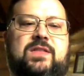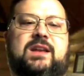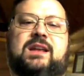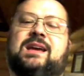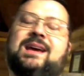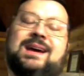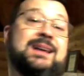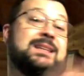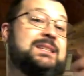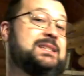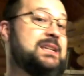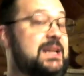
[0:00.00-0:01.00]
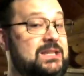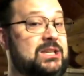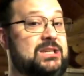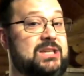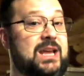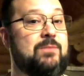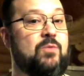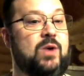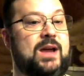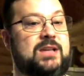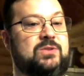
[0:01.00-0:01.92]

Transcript: it, Citi's the same way.